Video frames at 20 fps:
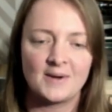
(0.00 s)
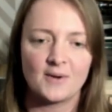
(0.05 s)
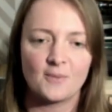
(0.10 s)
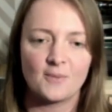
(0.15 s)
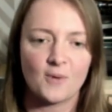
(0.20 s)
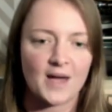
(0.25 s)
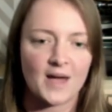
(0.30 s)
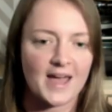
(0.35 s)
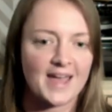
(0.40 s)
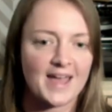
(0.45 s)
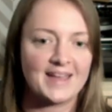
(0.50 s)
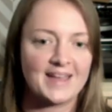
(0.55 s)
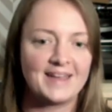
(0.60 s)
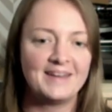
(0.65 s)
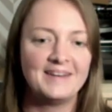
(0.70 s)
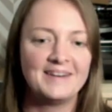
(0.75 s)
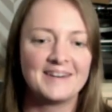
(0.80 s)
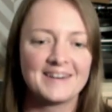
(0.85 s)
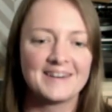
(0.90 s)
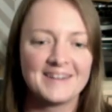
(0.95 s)
way
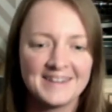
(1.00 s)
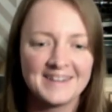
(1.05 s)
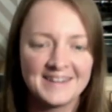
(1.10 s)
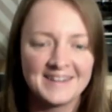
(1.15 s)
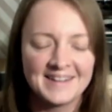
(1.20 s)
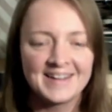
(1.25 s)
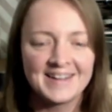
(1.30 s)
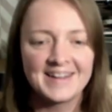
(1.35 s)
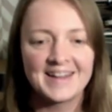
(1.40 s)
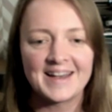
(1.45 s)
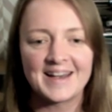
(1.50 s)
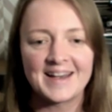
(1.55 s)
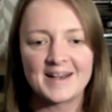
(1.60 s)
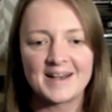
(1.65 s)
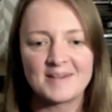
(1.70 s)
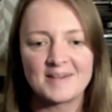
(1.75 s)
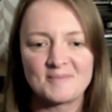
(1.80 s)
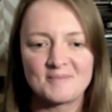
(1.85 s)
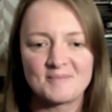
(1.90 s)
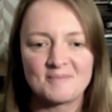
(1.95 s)
to
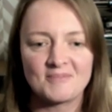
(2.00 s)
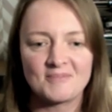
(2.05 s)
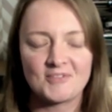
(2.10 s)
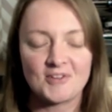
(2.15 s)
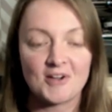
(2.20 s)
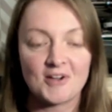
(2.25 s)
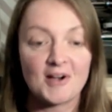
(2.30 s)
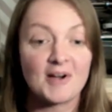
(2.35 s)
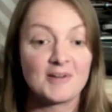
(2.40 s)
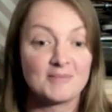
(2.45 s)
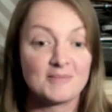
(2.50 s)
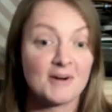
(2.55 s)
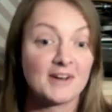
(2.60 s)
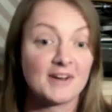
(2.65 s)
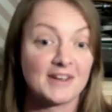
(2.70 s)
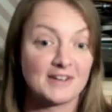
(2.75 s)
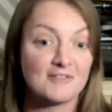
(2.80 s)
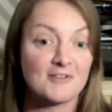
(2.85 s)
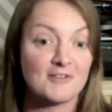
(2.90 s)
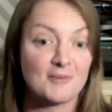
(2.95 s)
earn
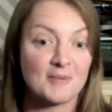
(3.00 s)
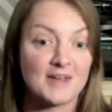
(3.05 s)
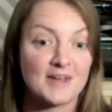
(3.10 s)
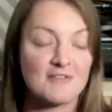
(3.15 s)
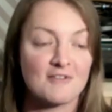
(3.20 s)
money from it.